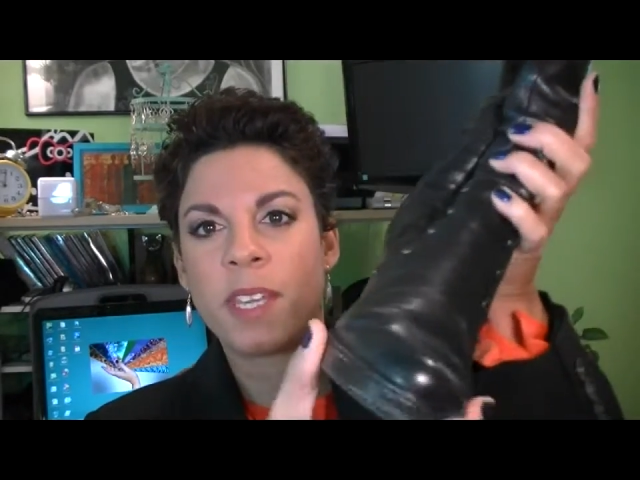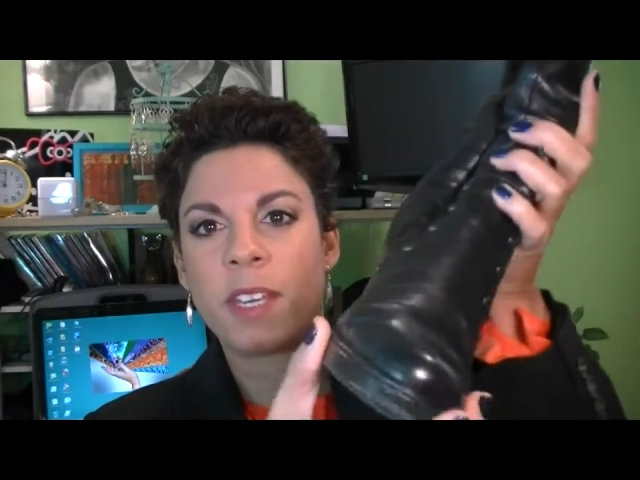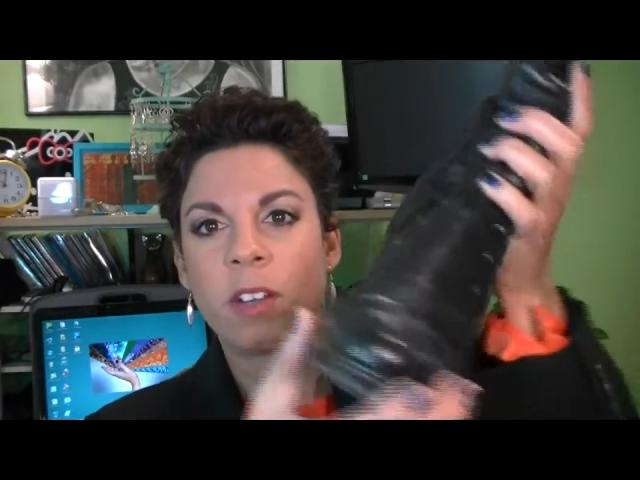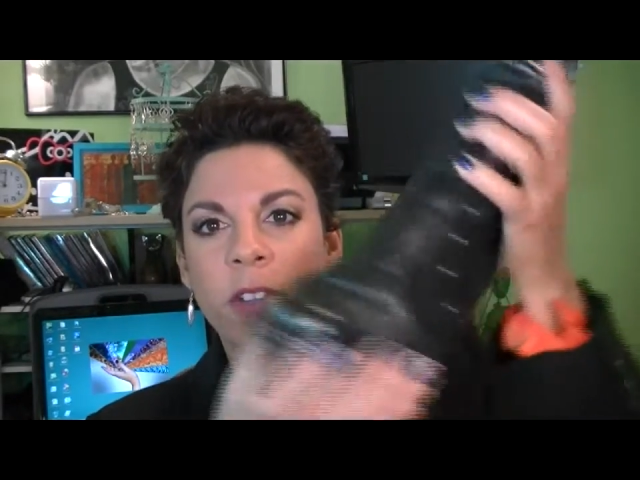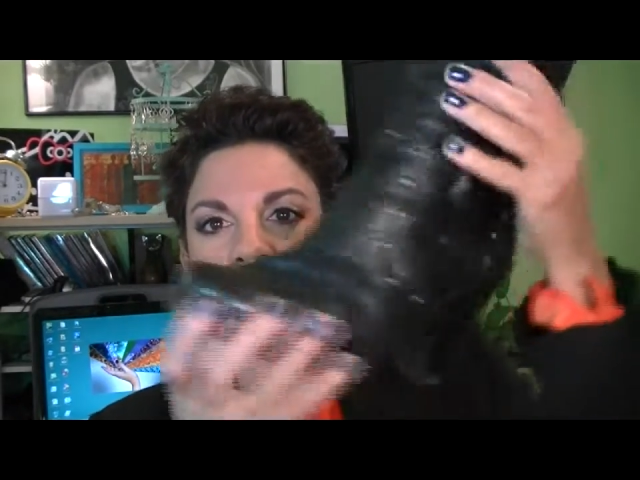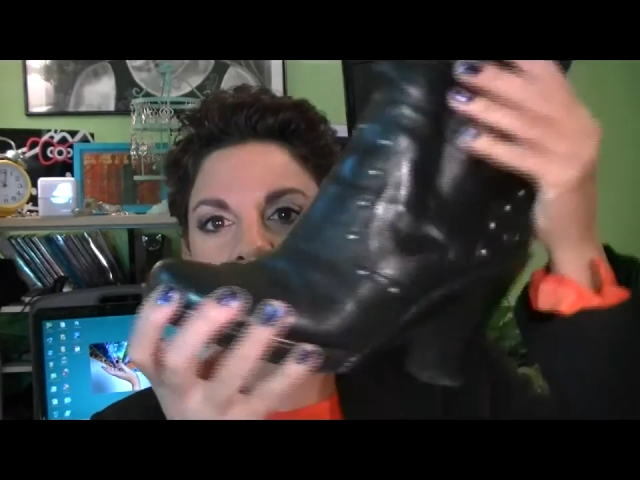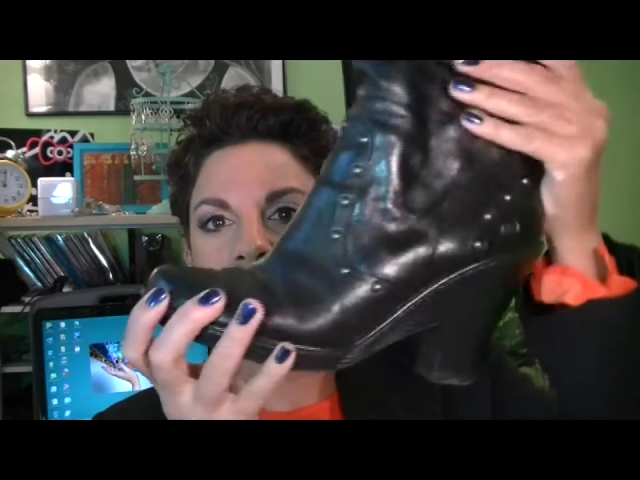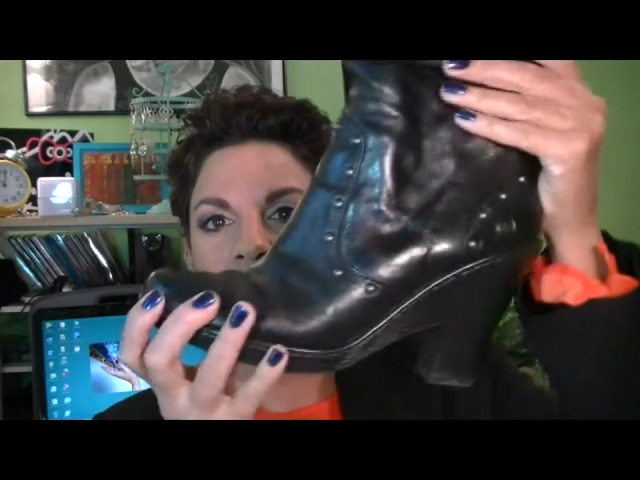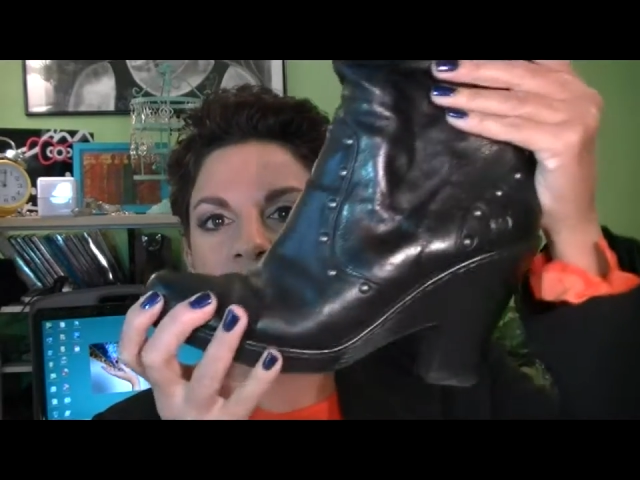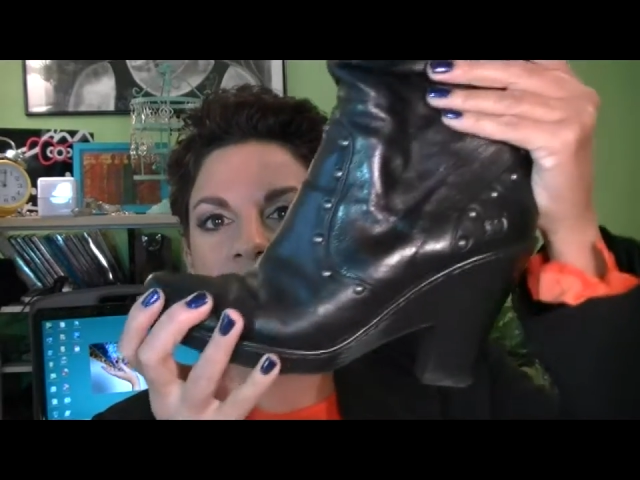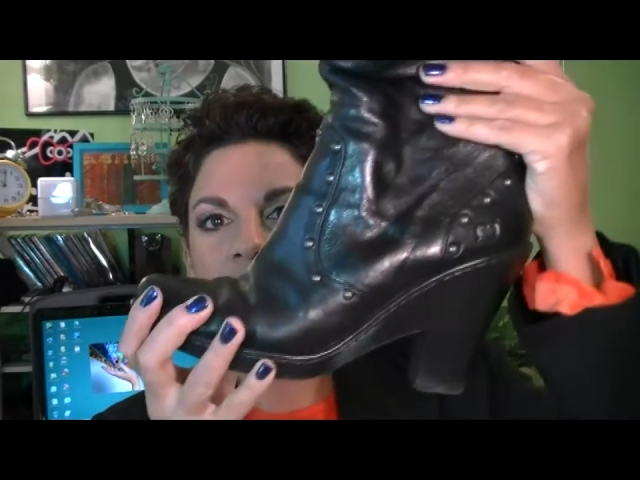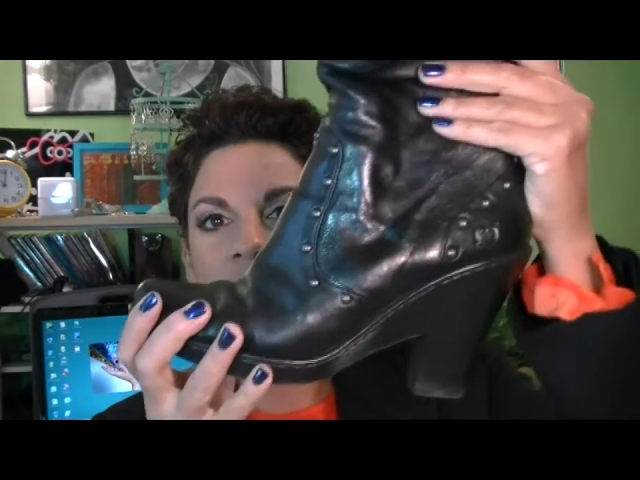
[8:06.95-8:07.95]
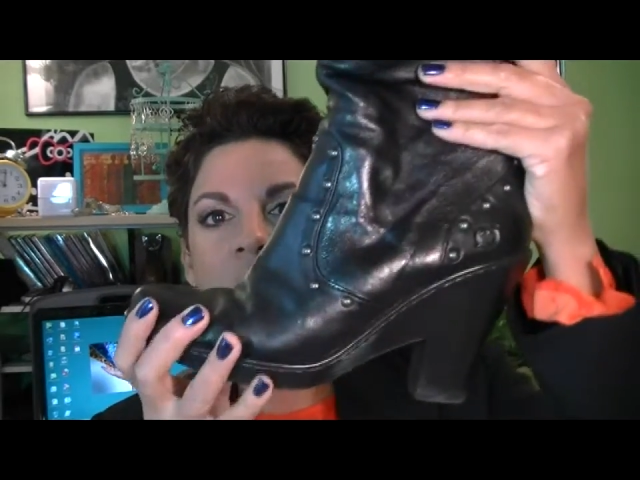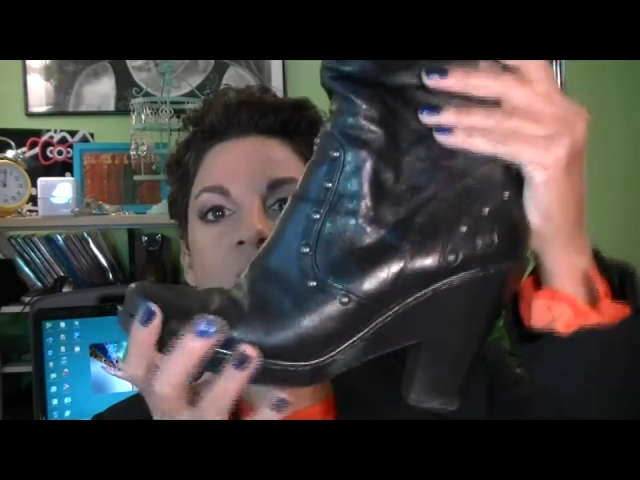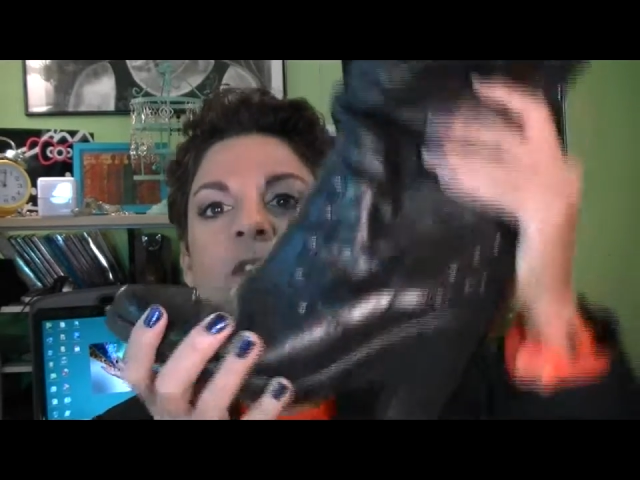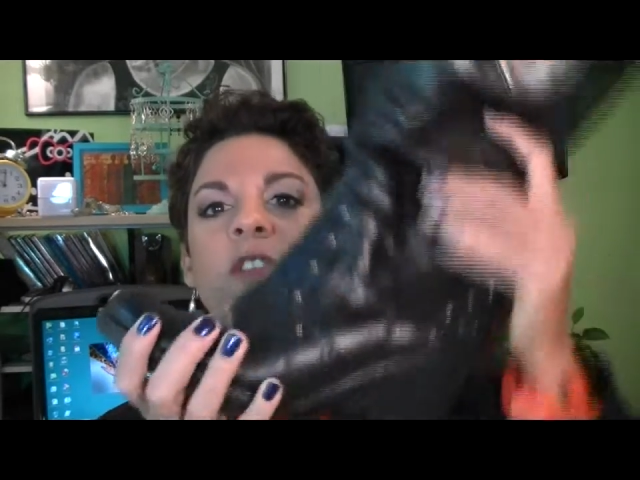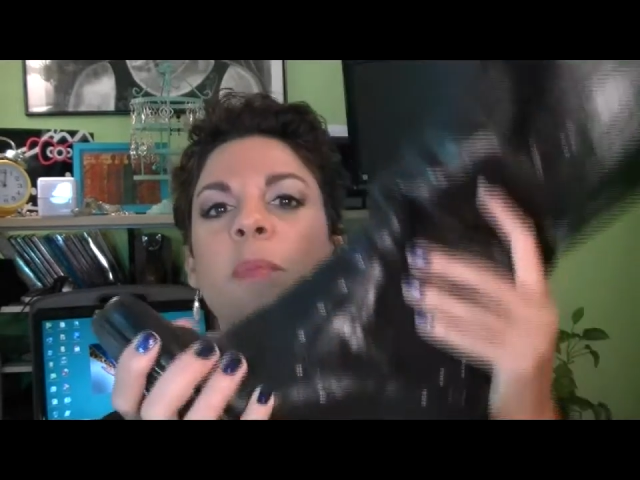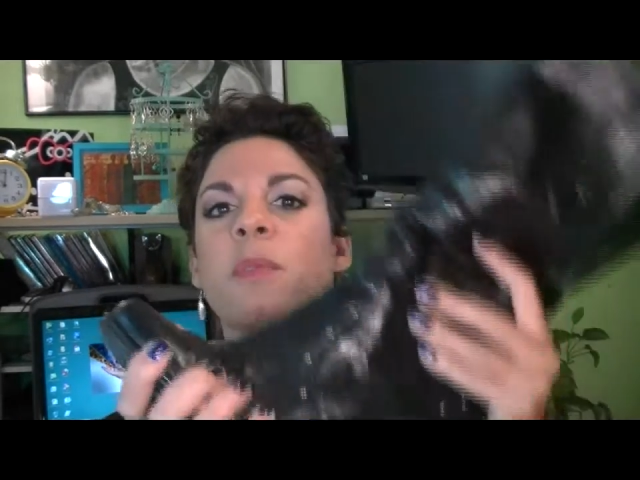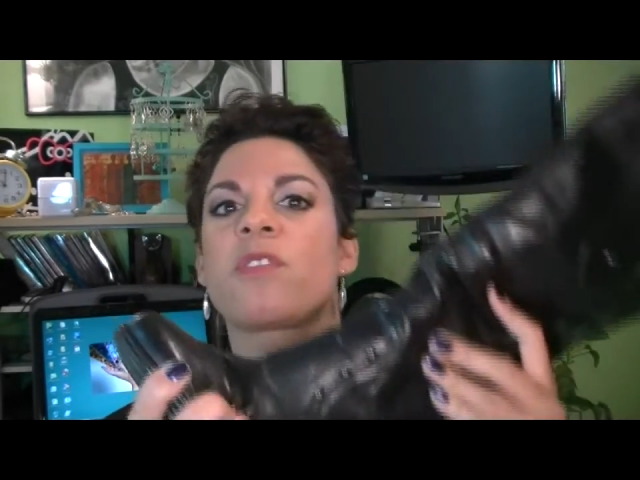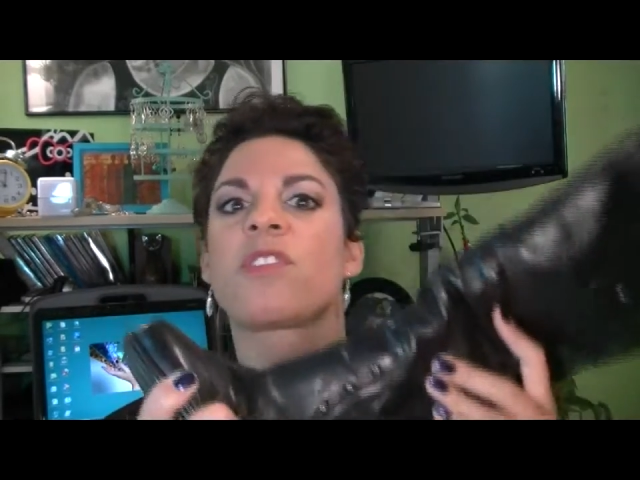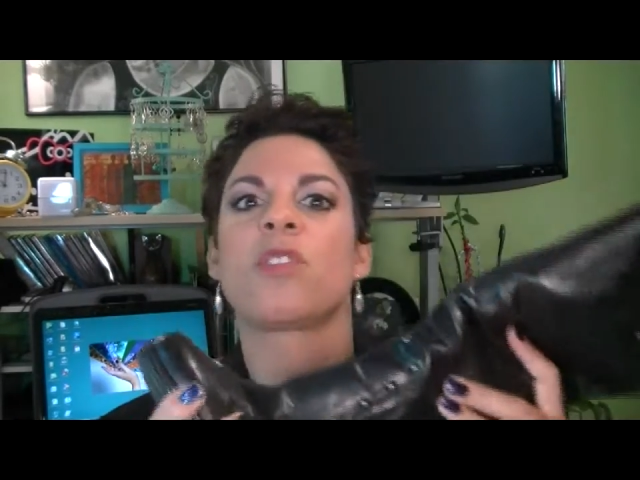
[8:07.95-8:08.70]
heel. They're kind of thick, they're comfortable,